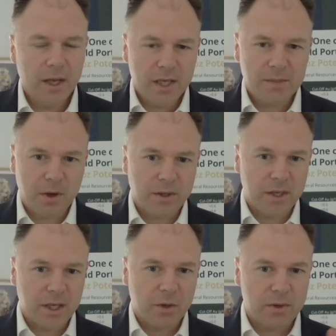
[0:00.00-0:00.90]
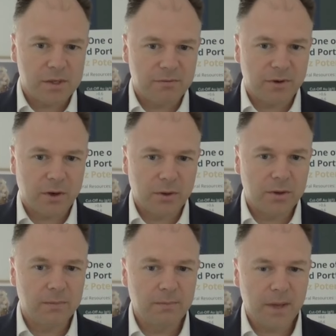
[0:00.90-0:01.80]
is both an increased
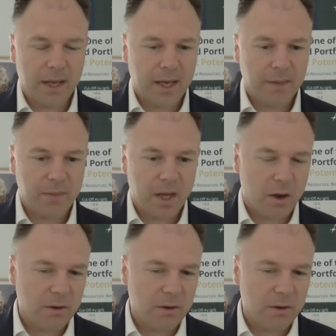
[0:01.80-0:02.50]
volume and